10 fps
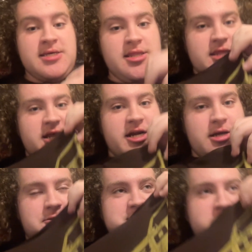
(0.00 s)
Then I
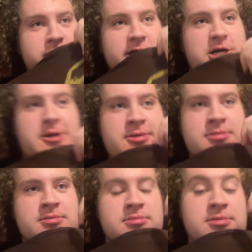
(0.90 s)
go to Twitter,
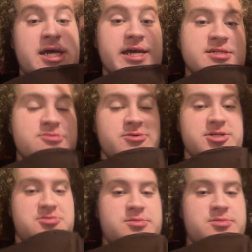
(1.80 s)
X, which,